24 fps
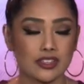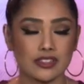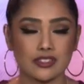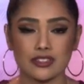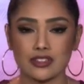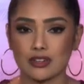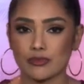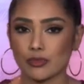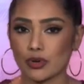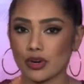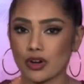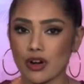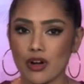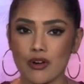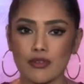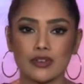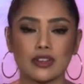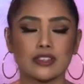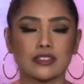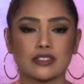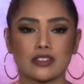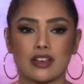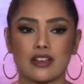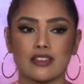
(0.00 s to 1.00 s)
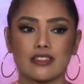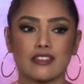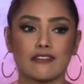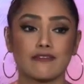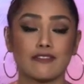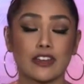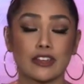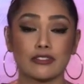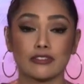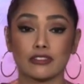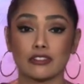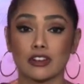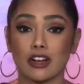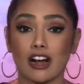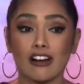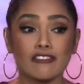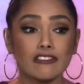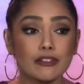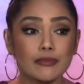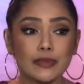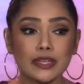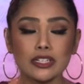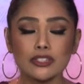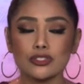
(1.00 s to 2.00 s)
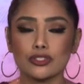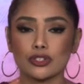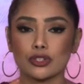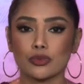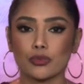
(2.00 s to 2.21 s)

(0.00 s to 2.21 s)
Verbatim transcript: Is there more onus on the federal government,